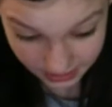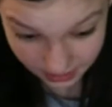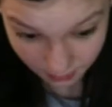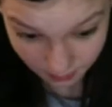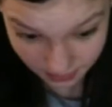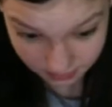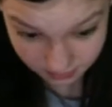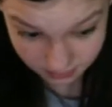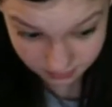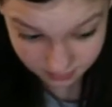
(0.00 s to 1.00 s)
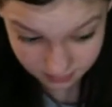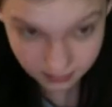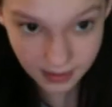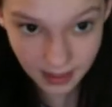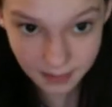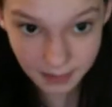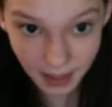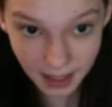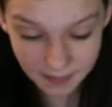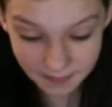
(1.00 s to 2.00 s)
get it open, that'd be
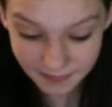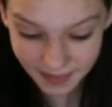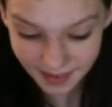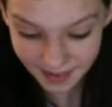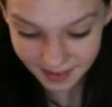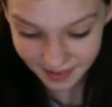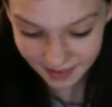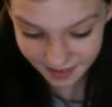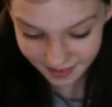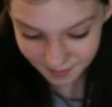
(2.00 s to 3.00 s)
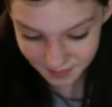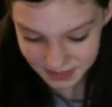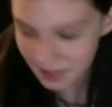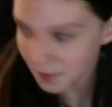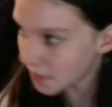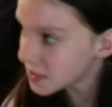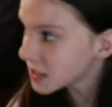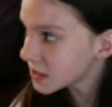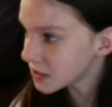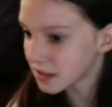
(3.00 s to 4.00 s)
bad. Because I don't have
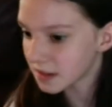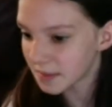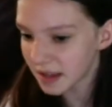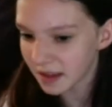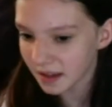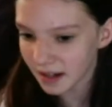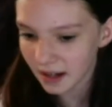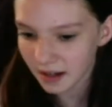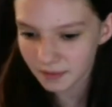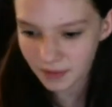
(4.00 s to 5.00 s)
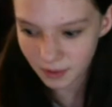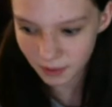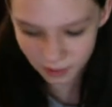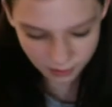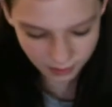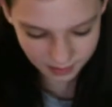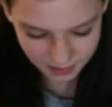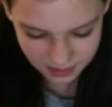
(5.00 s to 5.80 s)
scissors near me, and I have no clue. I'm